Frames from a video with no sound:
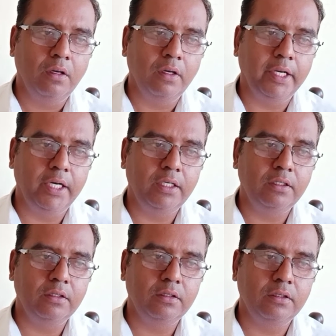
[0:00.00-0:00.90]

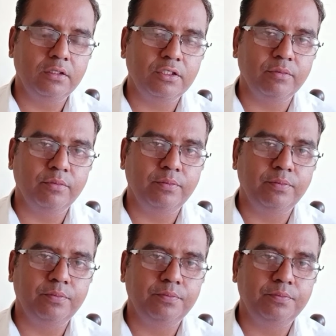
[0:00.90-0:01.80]
and some
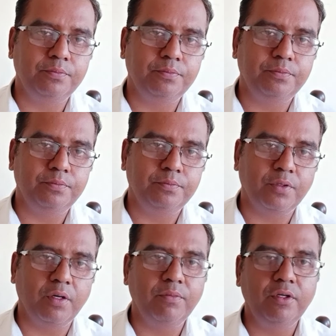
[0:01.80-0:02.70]

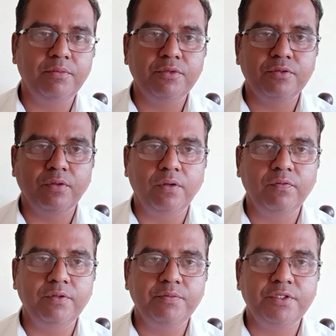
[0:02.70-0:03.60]
problem
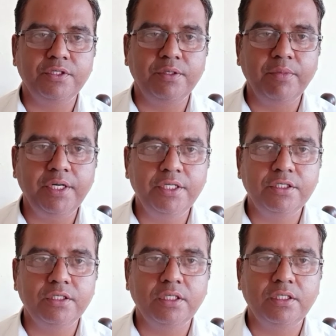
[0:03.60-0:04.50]
solving
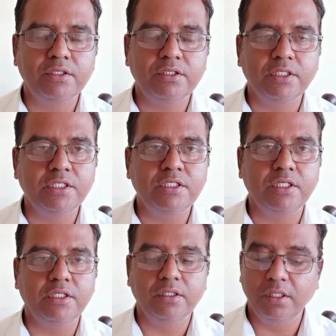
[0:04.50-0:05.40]
remedies are
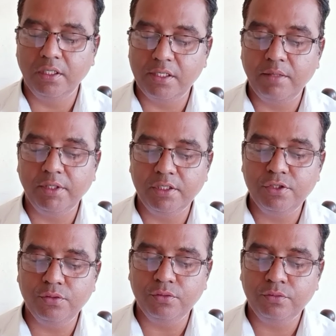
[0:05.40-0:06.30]
suggested in the drama
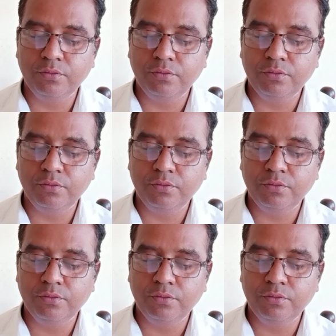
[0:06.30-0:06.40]
also.